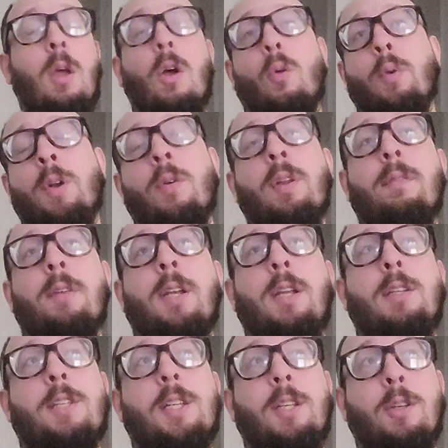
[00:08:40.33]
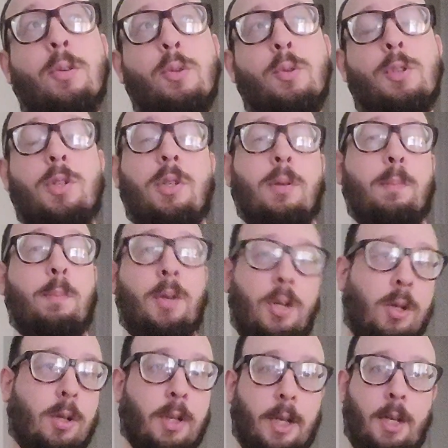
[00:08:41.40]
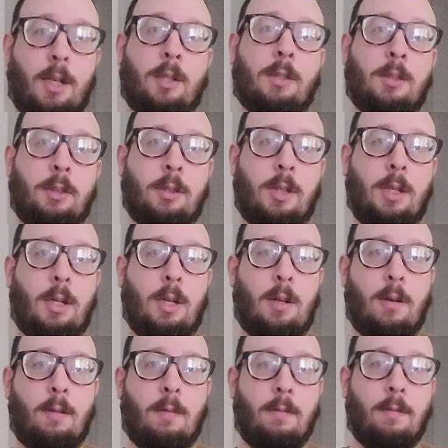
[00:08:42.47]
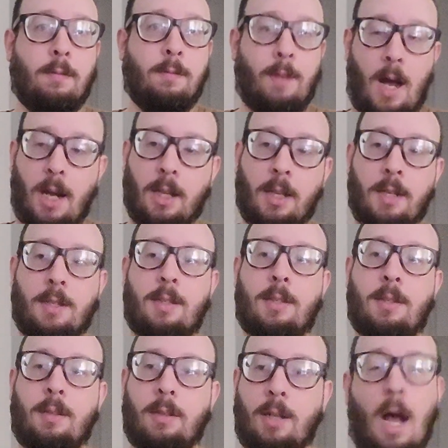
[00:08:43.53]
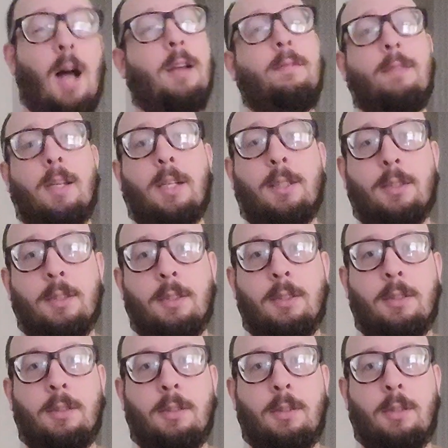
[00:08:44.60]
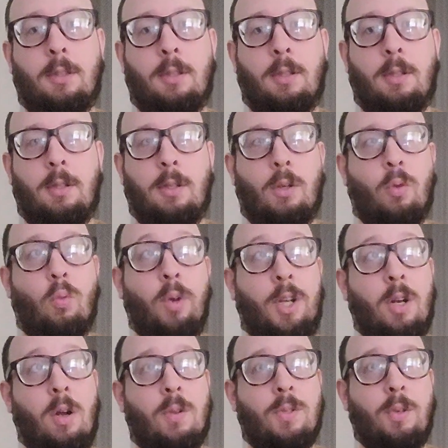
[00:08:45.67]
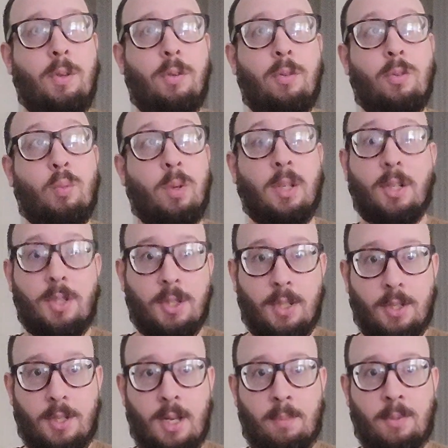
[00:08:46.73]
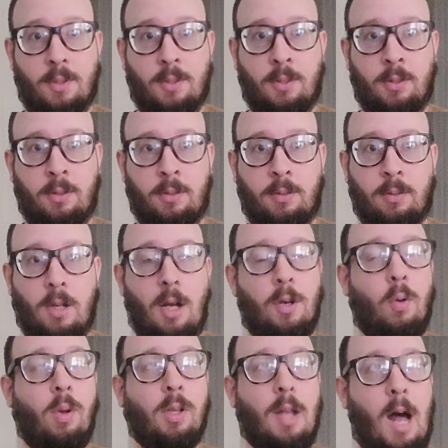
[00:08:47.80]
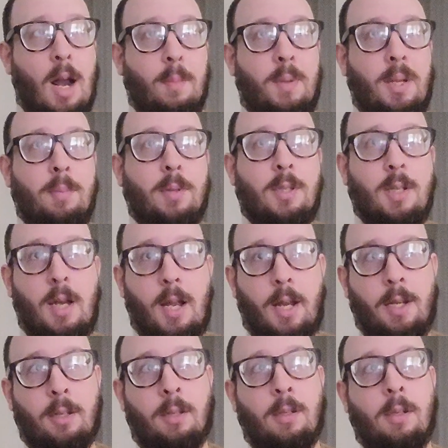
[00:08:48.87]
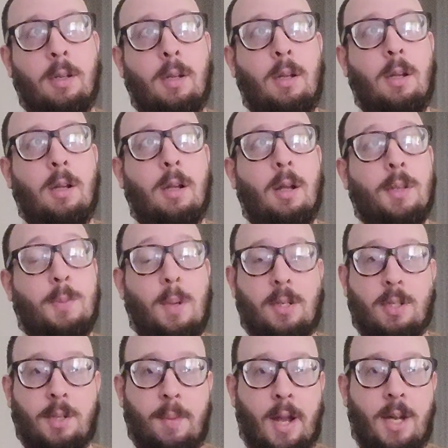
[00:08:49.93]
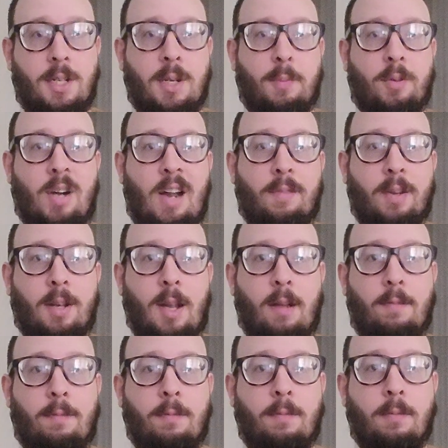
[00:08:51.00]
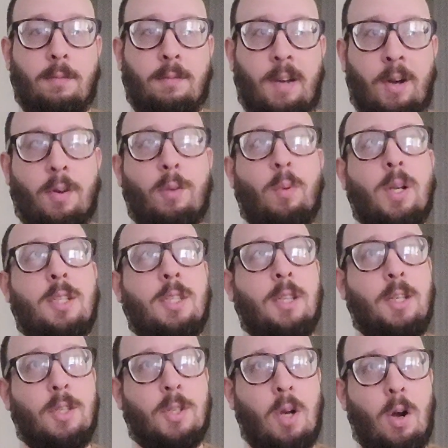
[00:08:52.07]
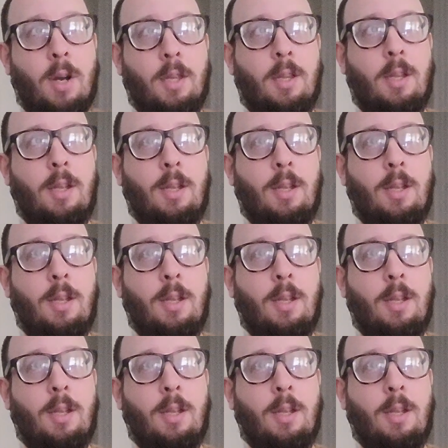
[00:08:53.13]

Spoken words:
We don't even need to use purely violent conflict. We can also use religious examples. I know a lot of people today, especially in my age demographic, have very recently started